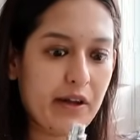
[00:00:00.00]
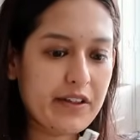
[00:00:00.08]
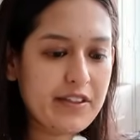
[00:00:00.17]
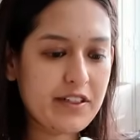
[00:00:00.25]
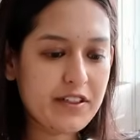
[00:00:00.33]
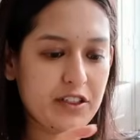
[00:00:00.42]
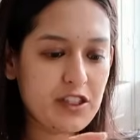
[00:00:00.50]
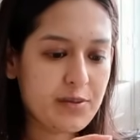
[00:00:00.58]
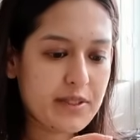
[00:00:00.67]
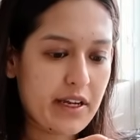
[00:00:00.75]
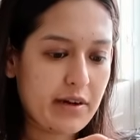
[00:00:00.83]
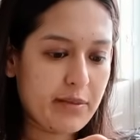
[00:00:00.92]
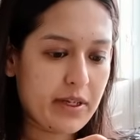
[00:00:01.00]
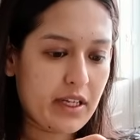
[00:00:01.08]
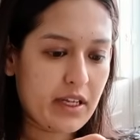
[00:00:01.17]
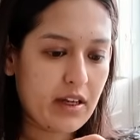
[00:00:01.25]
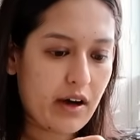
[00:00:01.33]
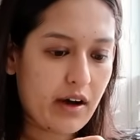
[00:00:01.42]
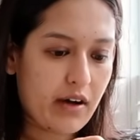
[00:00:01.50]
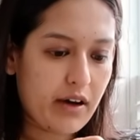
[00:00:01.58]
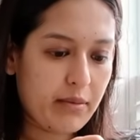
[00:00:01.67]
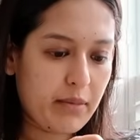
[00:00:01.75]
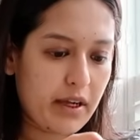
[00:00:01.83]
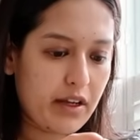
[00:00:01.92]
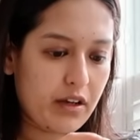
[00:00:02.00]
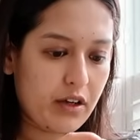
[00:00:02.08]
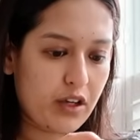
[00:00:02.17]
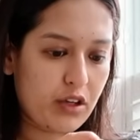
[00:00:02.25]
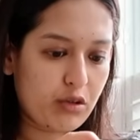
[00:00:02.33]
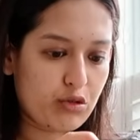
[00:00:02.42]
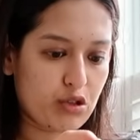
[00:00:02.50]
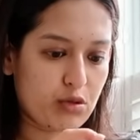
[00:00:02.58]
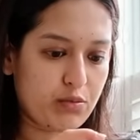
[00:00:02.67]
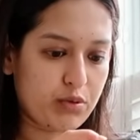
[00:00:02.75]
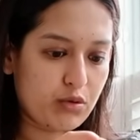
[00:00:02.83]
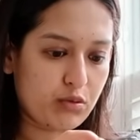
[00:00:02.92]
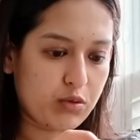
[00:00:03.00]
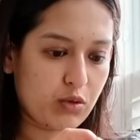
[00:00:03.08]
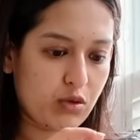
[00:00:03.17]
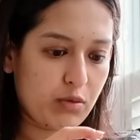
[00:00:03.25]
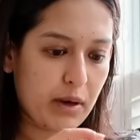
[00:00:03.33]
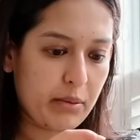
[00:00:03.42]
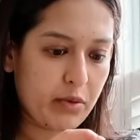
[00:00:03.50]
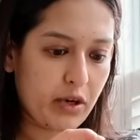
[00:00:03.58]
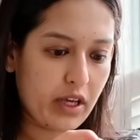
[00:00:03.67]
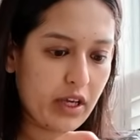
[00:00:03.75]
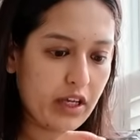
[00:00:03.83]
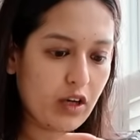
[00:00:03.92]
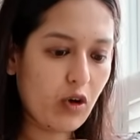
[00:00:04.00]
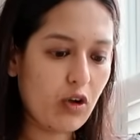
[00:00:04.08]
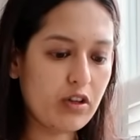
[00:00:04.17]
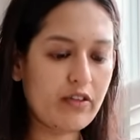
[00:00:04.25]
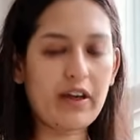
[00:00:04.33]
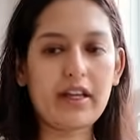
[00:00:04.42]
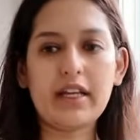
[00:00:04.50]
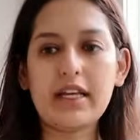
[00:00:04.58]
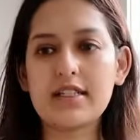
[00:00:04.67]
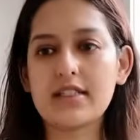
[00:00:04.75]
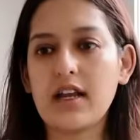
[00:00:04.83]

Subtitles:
the citizenship ceremony, I made a huge boo-boo by booking it all the way in East